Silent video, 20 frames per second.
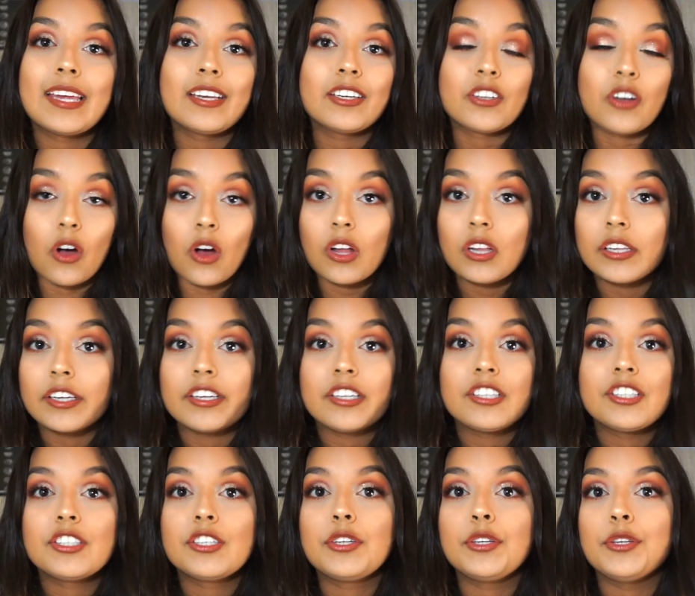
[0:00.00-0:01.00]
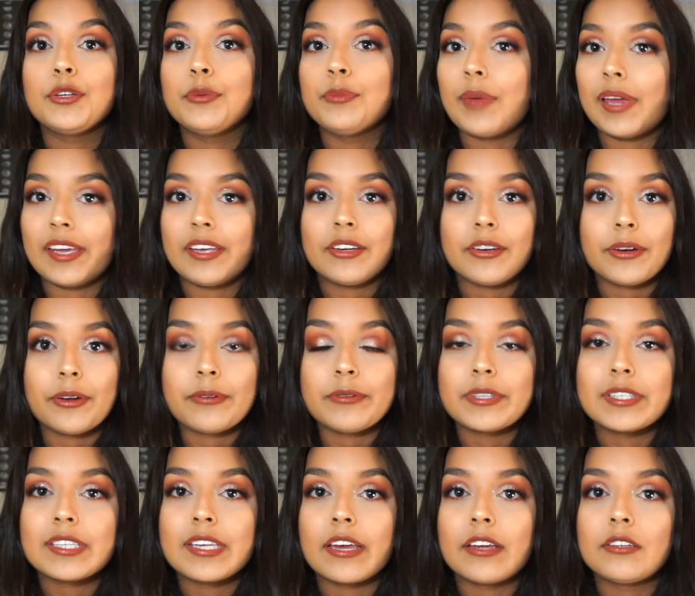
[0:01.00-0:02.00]
in college, you make your
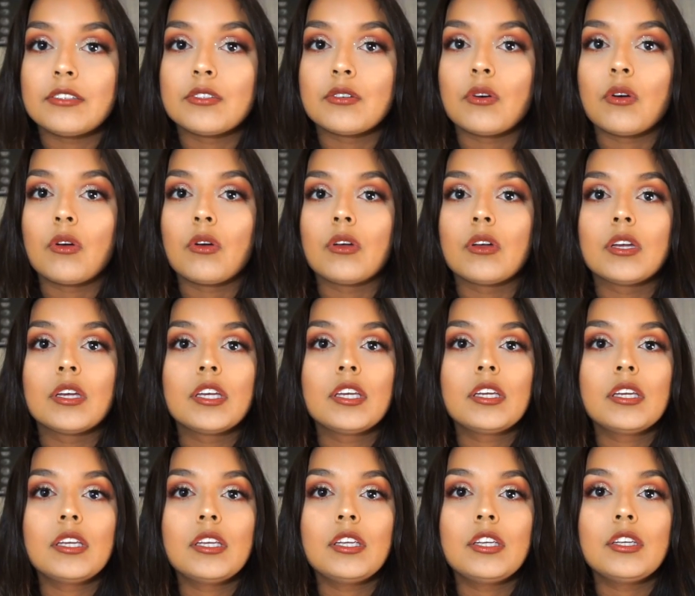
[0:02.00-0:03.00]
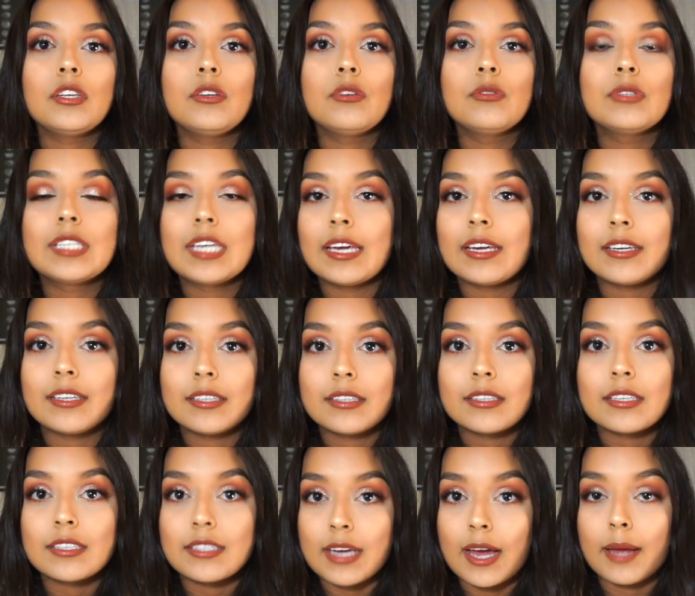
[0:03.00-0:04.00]
own schedule. You take
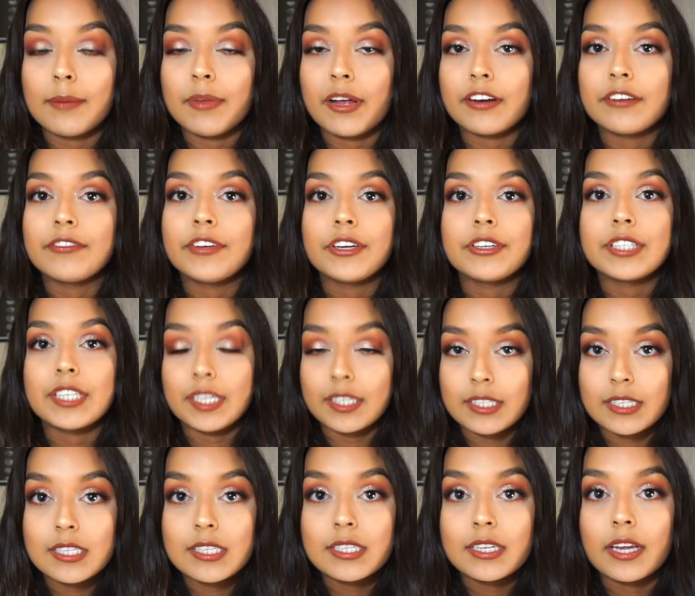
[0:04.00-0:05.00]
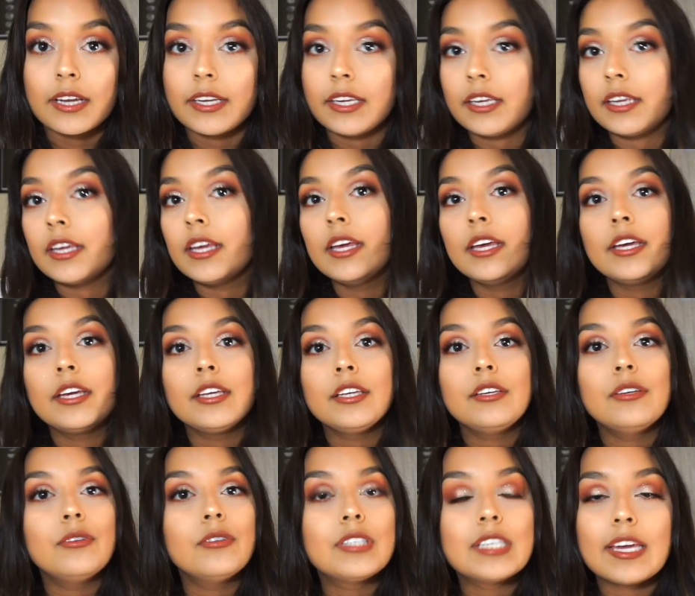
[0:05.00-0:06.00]
the time out of your day to study.
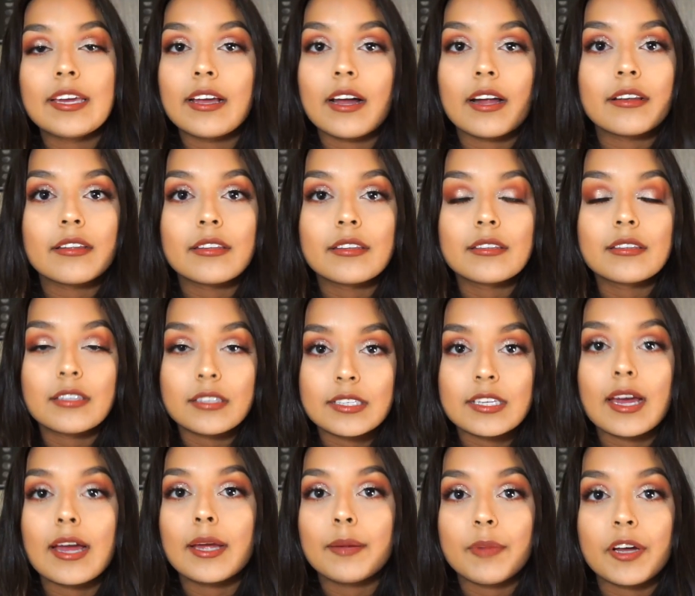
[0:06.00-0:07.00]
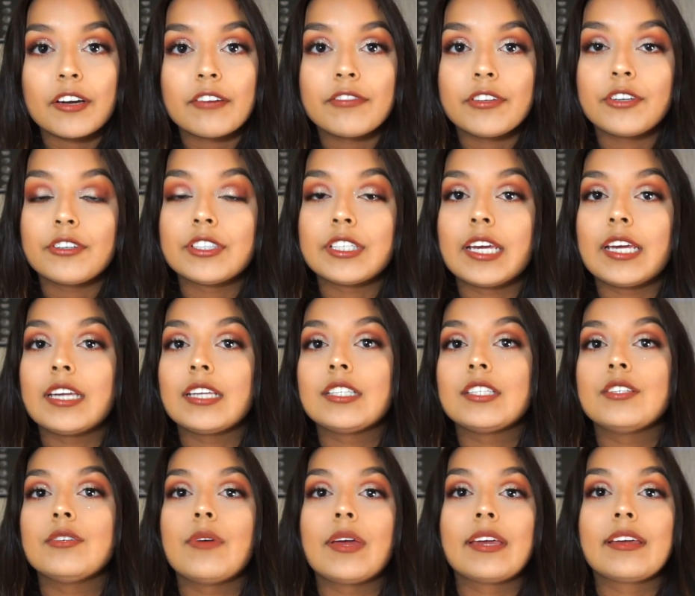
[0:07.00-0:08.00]
You take out the time out of your day
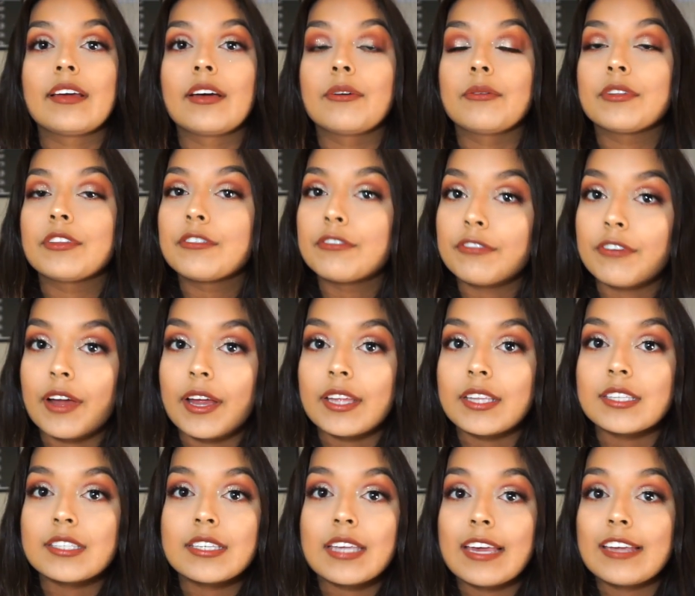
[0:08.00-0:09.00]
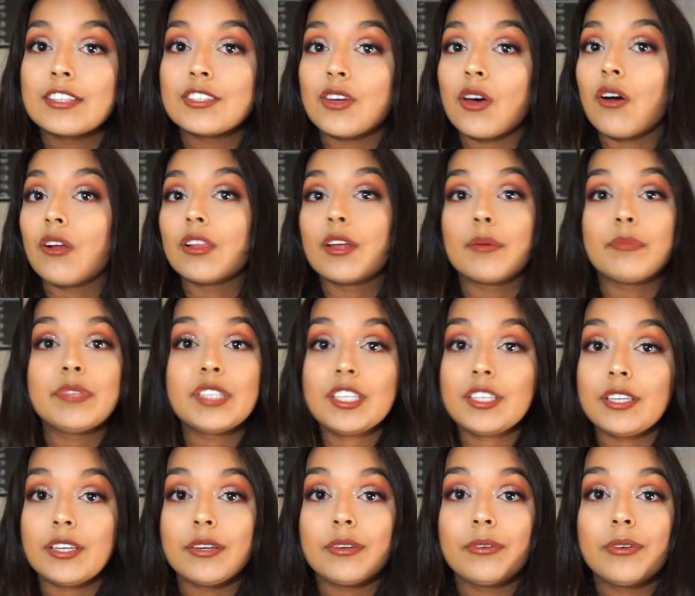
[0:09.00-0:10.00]
to hang out with friends. It's all up to
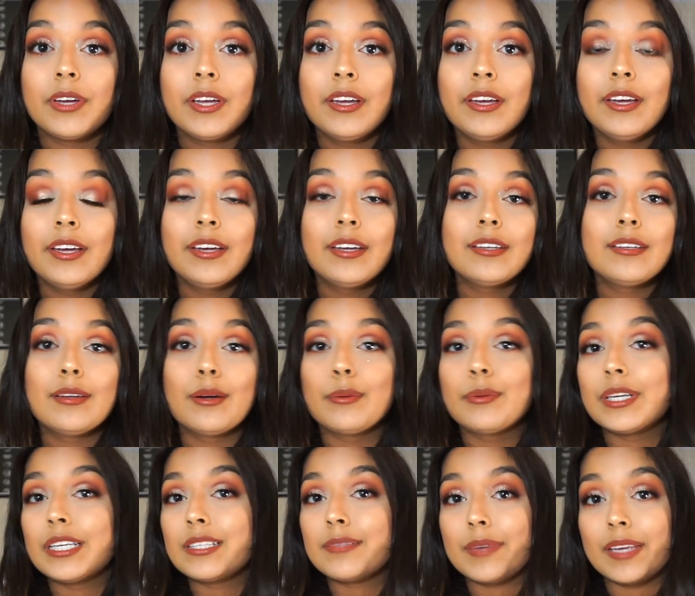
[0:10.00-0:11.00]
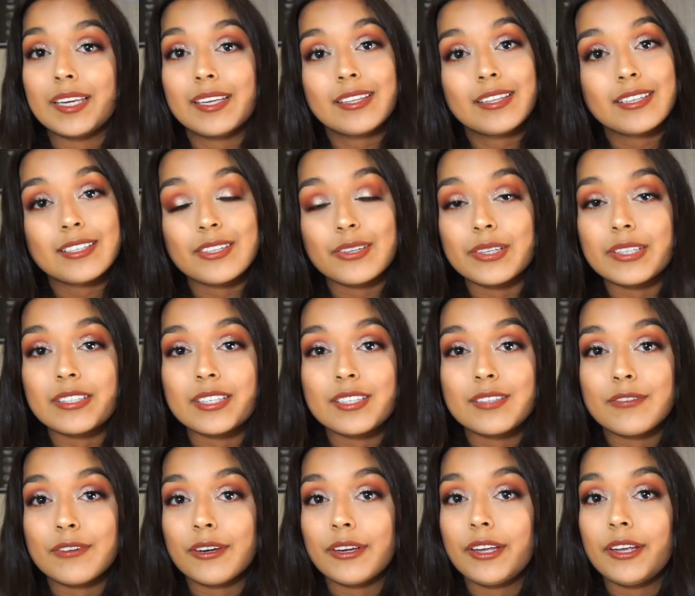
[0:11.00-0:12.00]
you. Nobody's making the choices
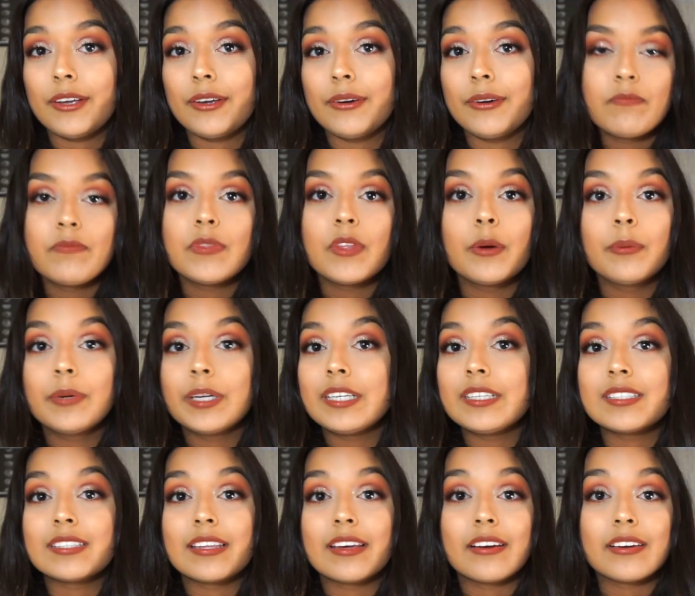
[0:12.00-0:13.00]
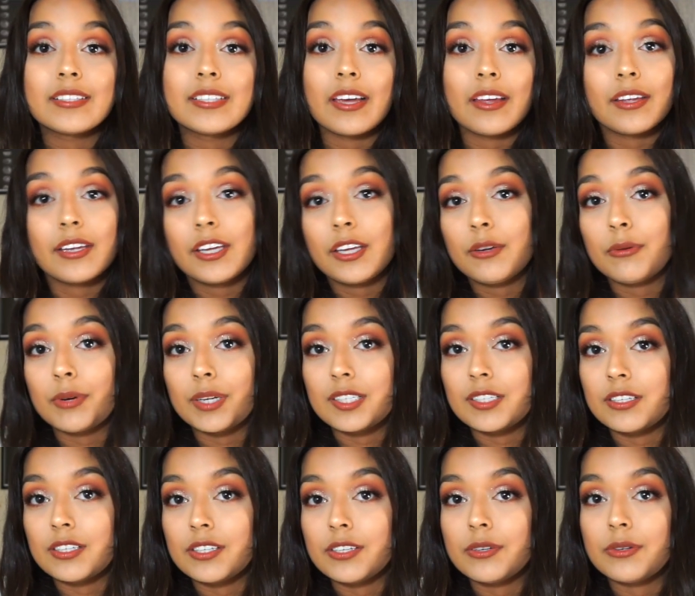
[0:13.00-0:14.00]
for you. Nobody's there telling you what
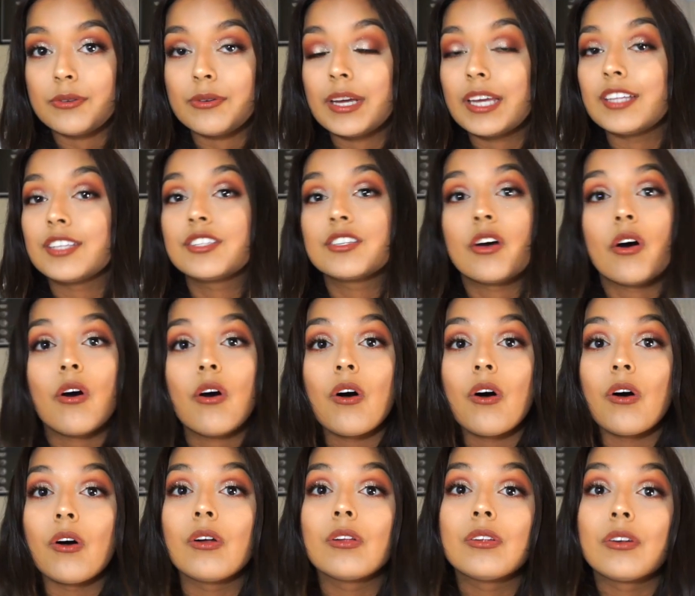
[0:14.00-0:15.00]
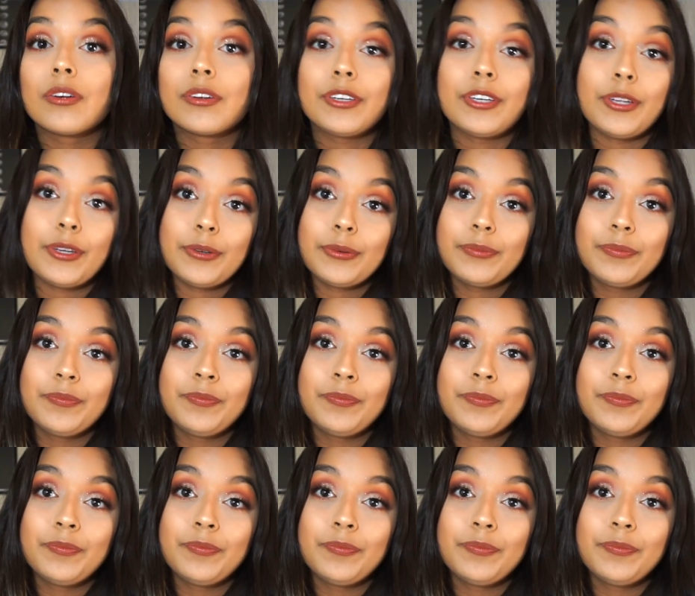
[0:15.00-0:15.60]
to do. It's all on you.